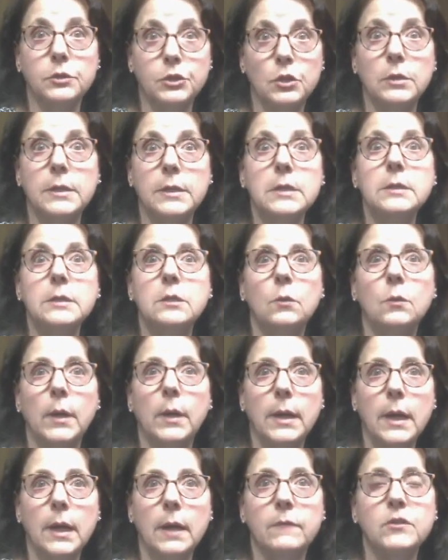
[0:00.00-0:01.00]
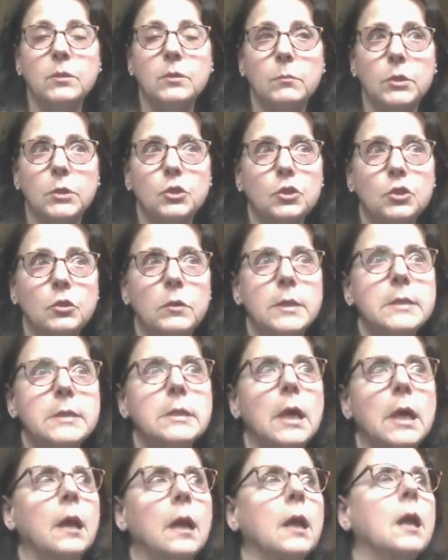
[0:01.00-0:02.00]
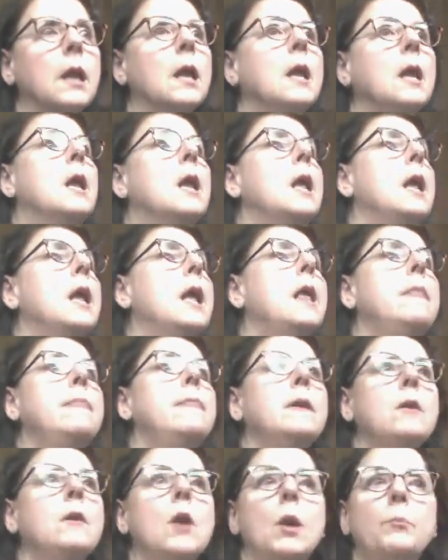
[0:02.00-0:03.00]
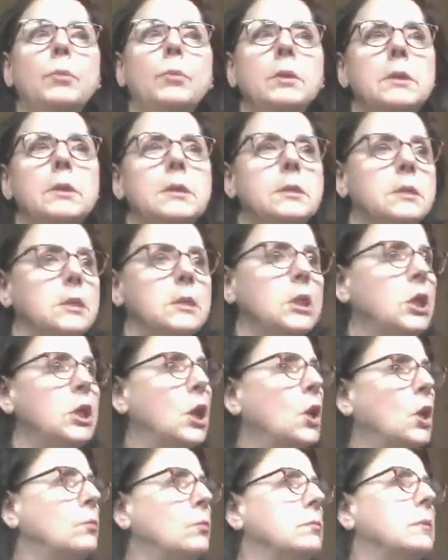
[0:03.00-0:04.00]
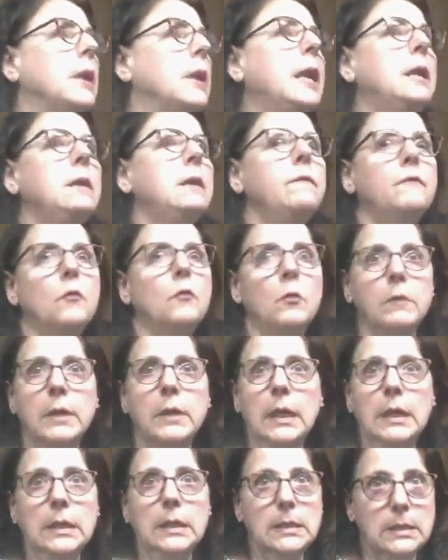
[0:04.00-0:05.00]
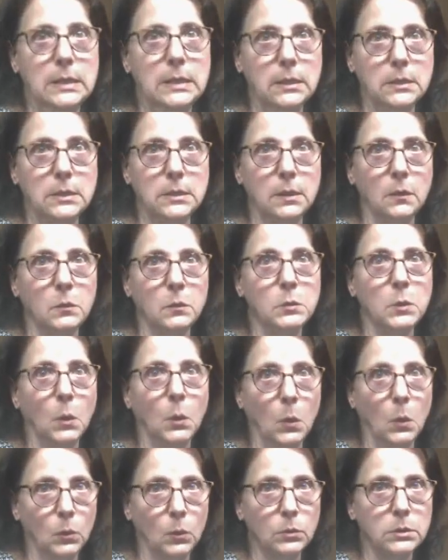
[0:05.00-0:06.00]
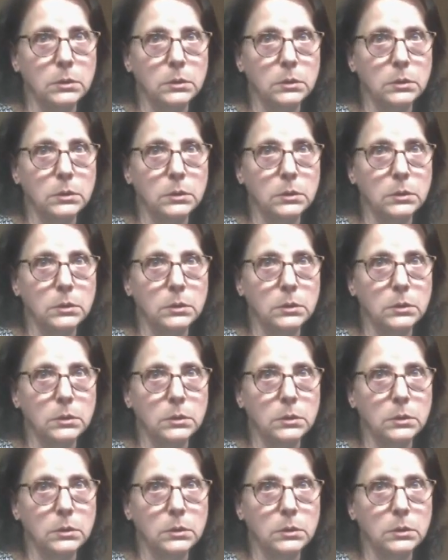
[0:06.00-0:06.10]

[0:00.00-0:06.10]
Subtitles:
certainly still want to have some insurance on it. And the couple is, 84 and 86 years old.